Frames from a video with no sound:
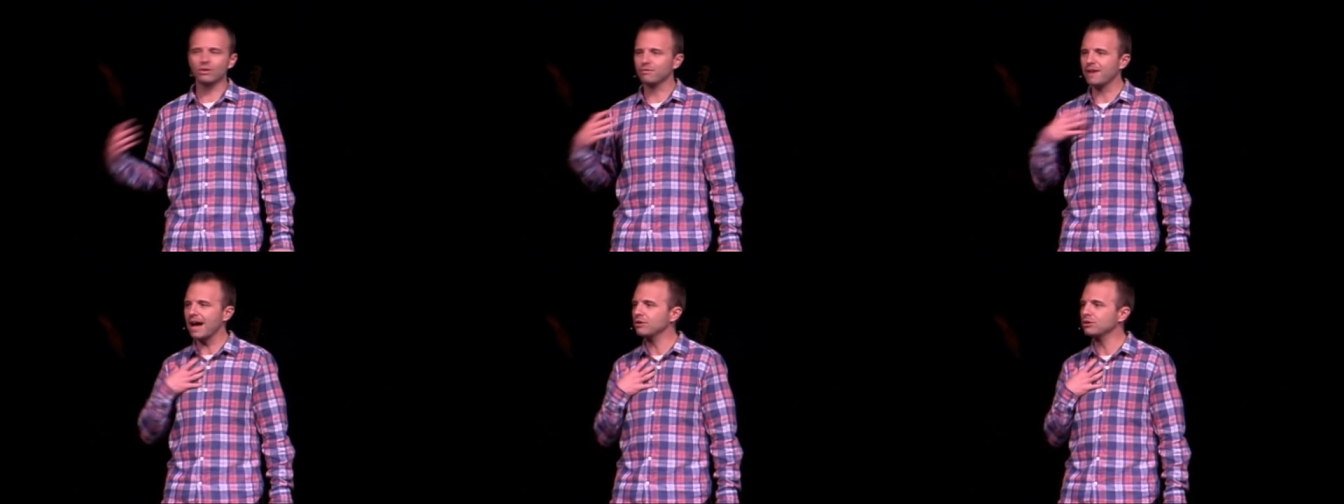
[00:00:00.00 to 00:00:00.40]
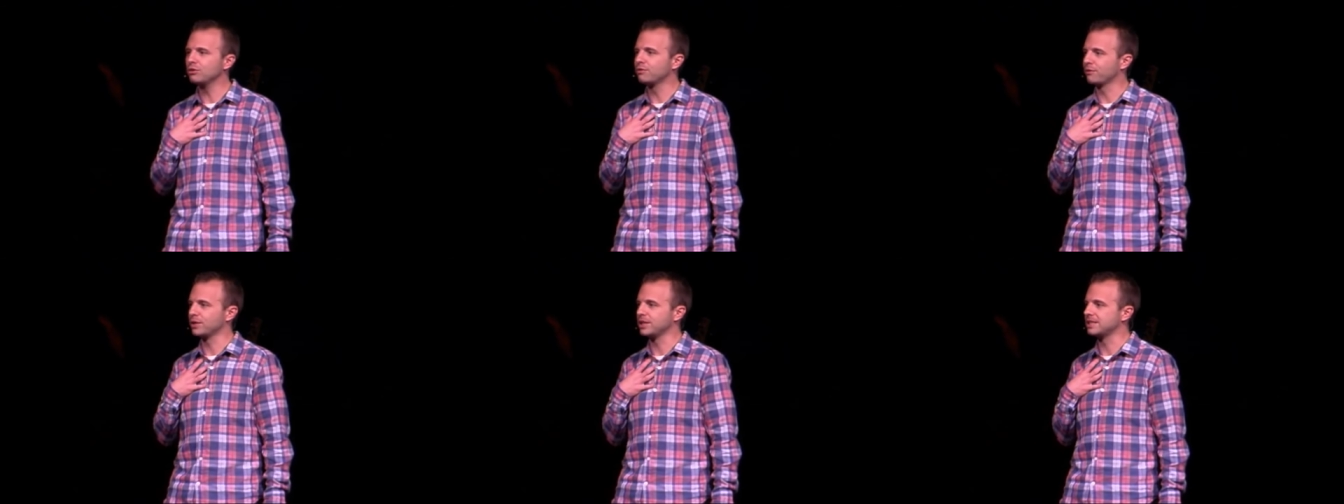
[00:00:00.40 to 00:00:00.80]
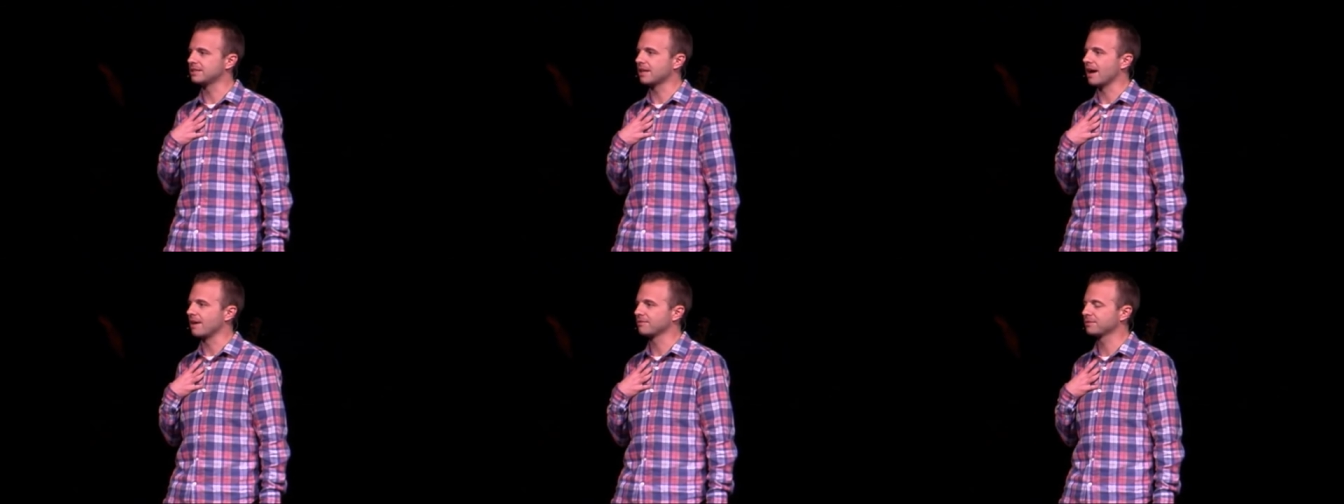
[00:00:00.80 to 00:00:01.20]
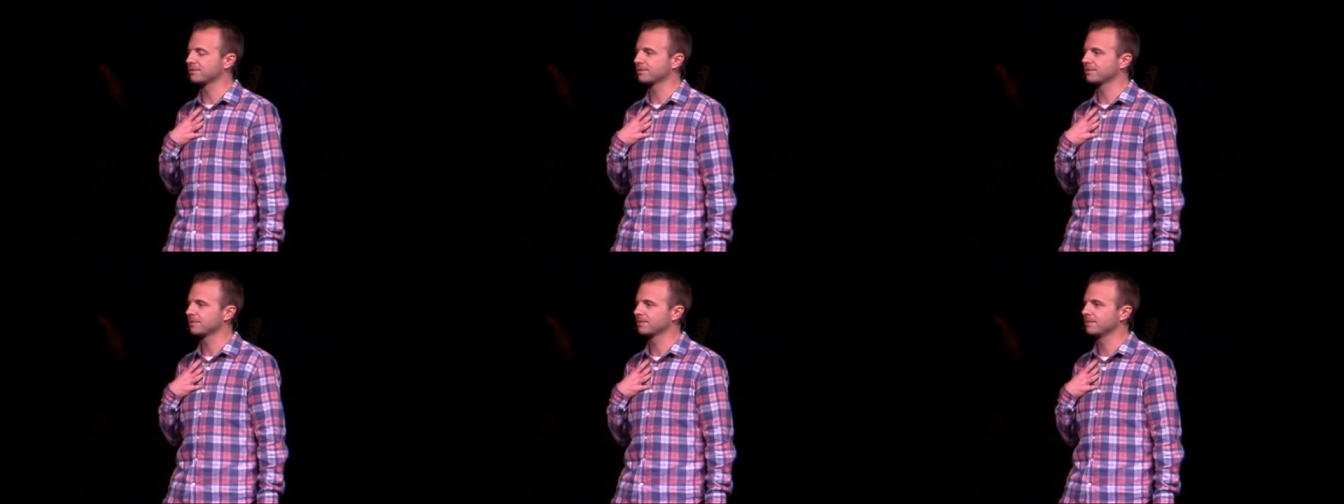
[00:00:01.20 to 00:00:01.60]
value free
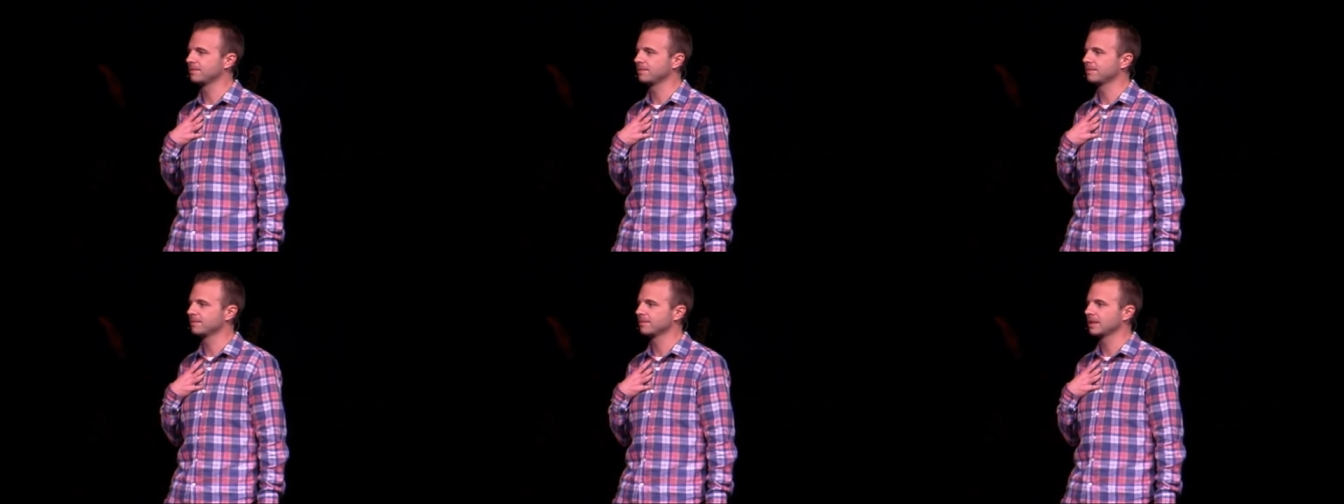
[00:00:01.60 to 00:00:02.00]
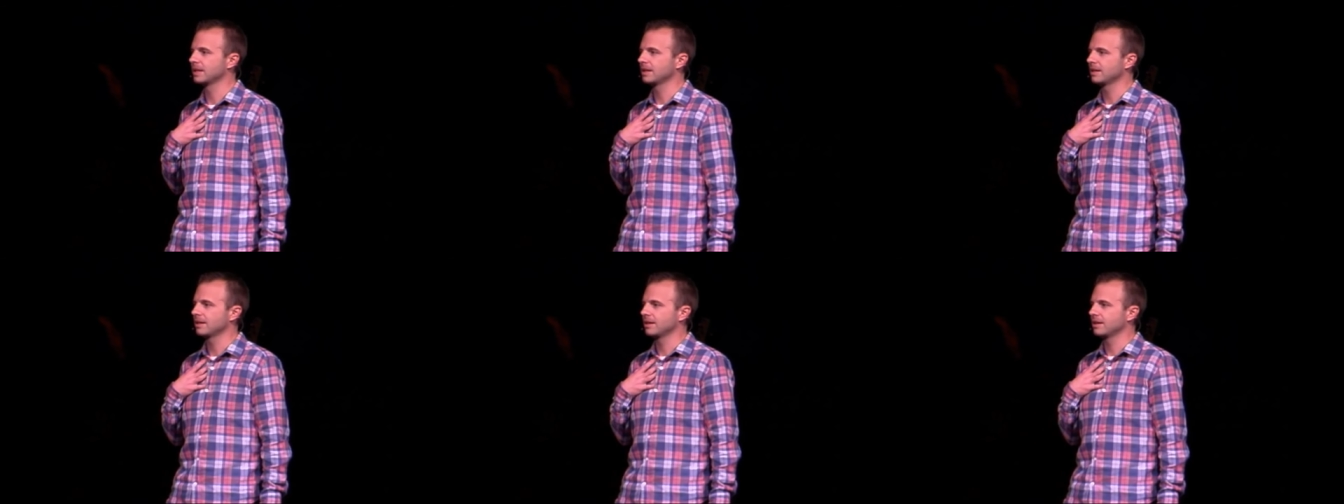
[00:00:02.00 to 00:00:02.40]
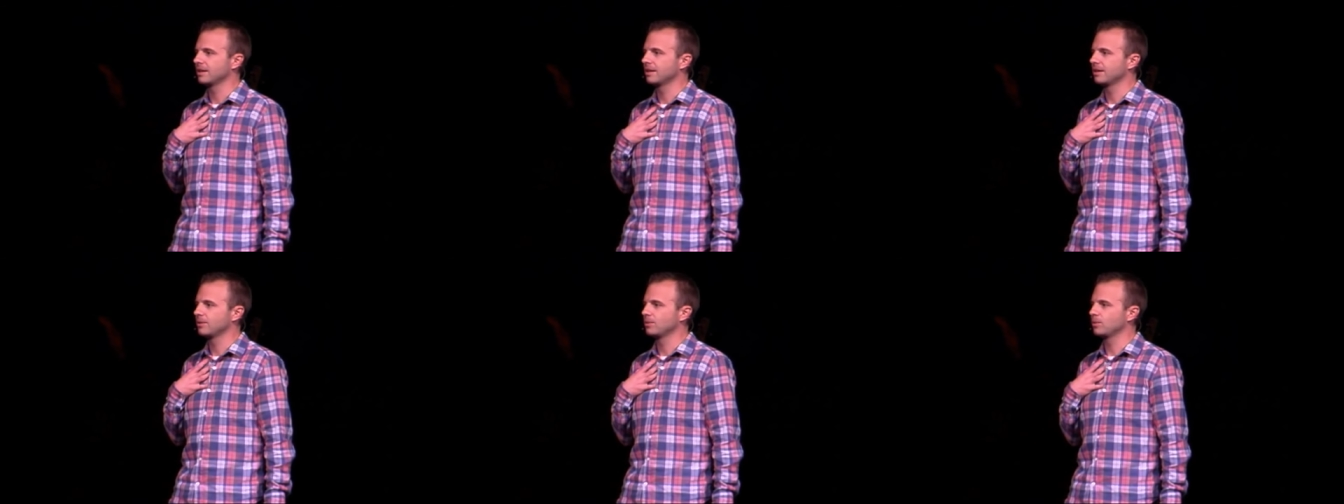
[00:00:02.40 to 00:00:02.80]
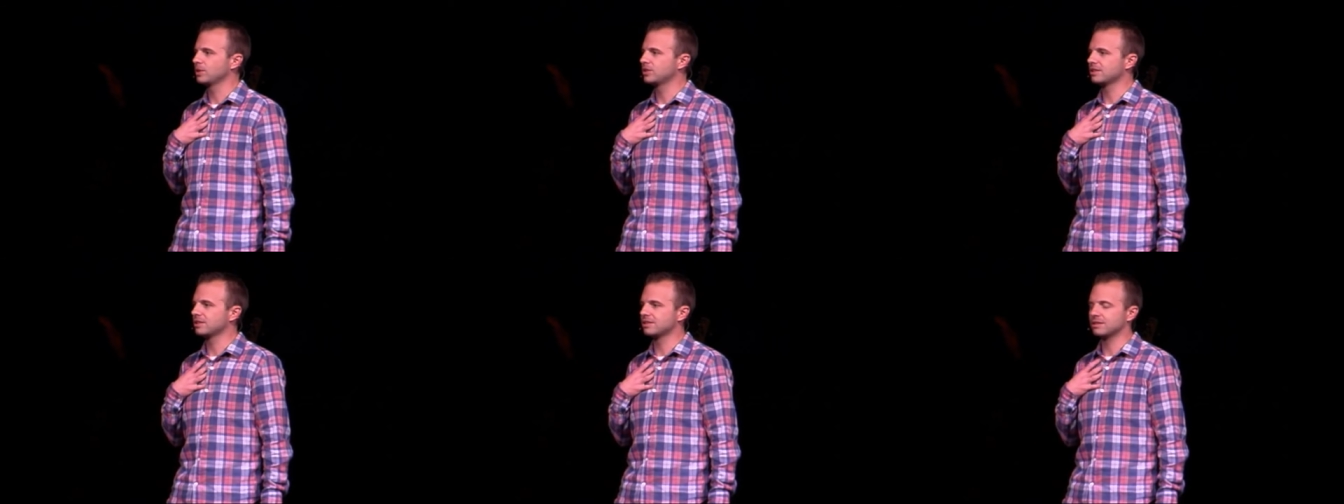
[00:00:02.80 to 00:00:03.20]
stuff,
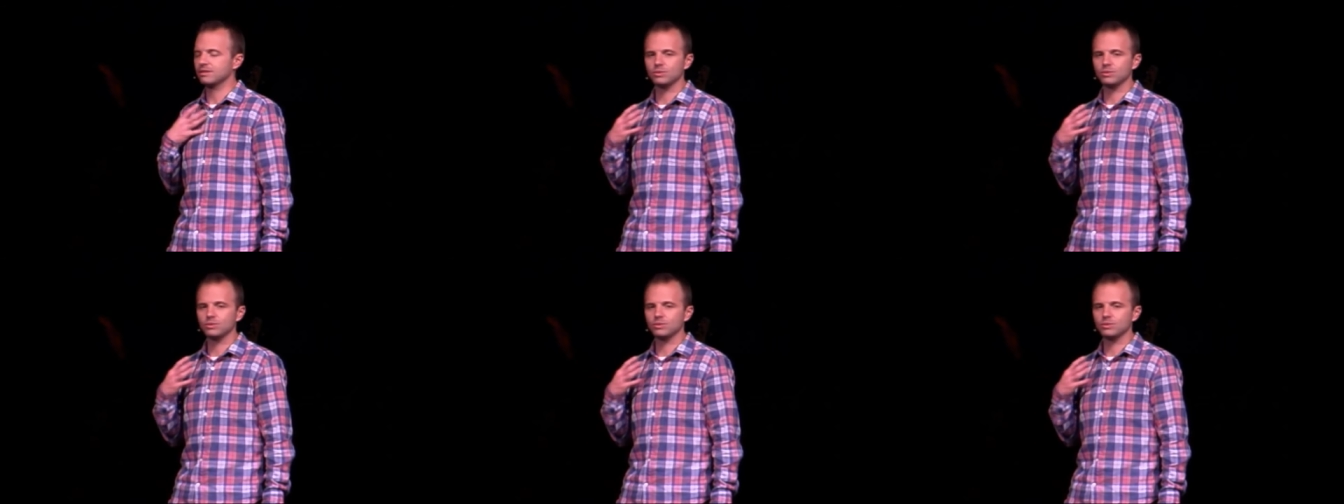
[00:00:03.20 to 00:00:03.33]
which is,